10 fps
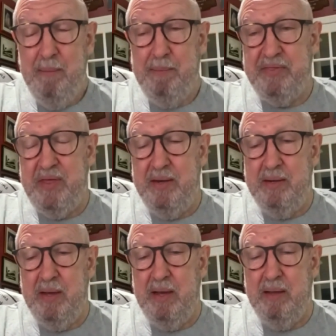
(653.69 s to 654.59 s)
But
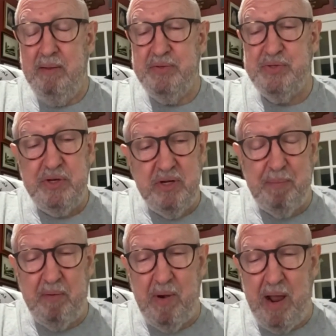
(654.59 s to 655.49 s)
then the Senior
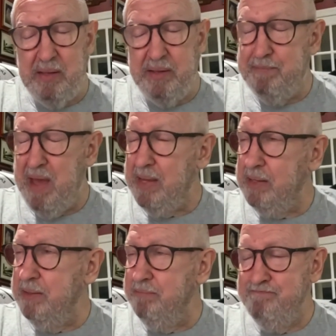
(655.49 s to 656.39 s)
Butt Rally back
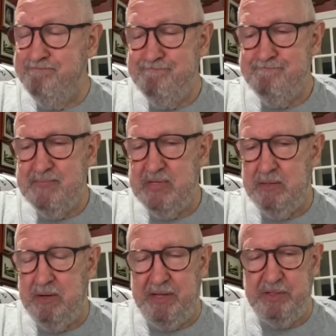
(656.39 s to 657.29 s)
in,
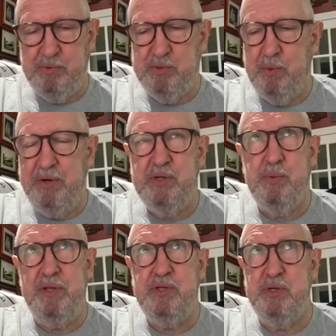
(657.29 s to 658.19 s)
I guess it was
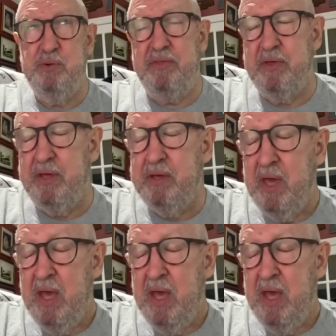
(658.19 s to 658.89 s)
2022, I think.